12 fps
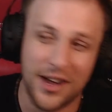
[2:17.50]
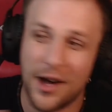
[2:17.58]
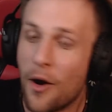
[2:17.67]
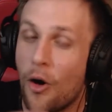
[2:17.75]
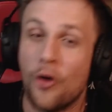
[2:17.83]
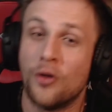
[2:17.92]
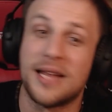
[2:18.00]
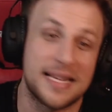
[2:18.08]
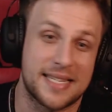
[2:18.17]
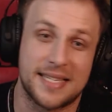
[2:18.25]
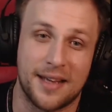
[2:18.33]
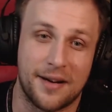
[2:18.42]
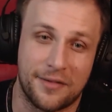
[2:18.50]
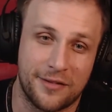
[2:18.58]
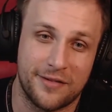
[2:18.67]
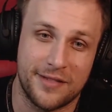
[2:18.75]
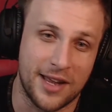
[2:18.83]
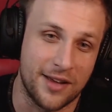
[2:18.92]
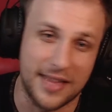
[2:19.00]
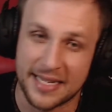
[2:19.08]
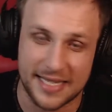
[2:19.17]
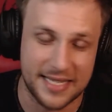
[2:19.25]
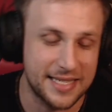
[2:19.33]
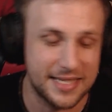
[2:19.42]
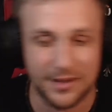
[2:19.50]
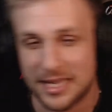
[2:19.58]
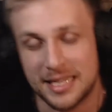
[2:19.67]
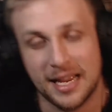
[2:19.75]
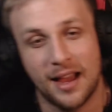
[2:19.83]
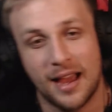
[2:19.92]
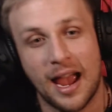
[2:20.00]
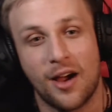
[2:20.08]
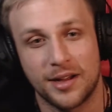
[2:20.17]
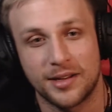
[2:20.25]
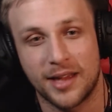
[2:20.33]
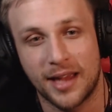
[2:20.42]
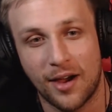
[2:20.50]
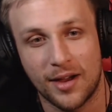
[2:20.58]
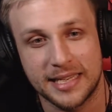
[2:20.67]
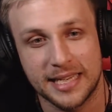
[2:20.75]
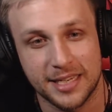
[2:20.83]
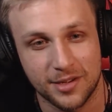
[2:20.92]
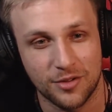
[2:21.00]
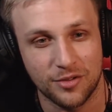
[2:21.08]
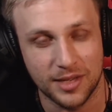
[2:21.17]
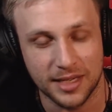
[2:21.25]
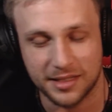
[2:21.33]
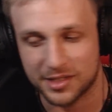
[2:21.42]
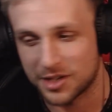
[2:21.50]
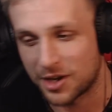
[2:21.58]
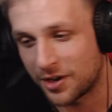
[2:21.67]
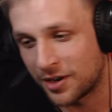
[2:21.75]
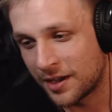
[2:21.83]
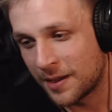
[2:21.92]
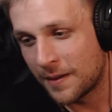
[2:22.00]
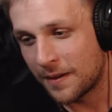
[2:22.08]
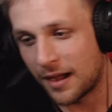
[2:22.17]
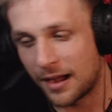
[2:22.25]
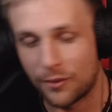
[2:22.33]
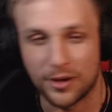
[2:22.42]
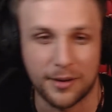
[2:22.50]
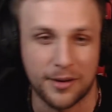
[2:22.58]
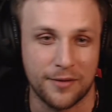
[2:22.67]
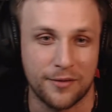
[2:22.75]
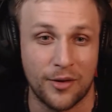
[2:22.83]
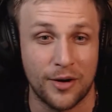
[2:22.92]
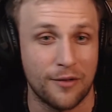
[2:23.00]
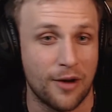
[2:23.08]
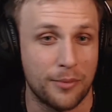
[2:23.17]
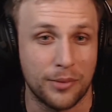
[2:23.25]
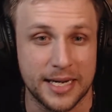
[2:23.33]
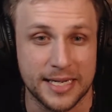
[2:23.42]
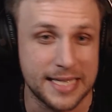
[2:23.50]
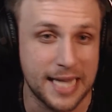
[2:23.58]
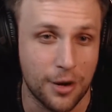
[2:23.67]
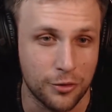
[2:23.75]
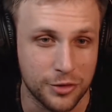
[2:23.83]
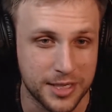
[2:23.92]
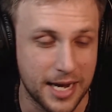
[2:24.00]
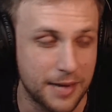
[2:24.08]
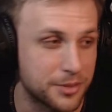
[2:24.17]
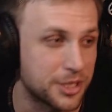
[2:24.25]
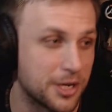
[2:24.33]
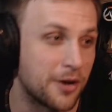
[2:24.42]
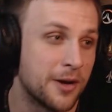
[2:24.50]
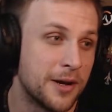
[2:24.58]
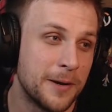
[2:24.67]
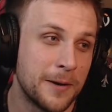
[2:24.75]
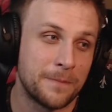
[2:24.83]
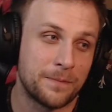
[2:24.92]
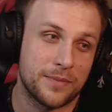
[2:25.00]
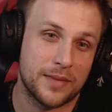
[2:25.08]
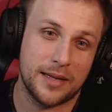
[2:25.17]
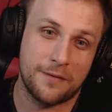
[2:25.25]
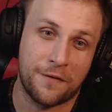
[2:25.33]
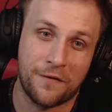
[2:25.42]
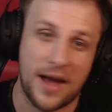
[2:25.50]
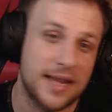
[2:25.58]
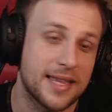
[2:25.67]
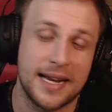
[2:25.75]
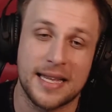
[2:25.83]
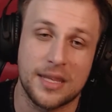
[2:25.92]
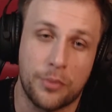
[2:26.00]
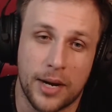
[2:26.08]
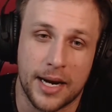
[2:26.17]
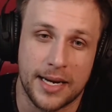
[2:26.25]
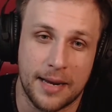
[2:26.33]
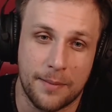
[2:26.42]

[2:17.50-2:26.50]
all that stuff. That's how I tend to do things. So whenever I play a Star Wars game, so the fact that I get to play an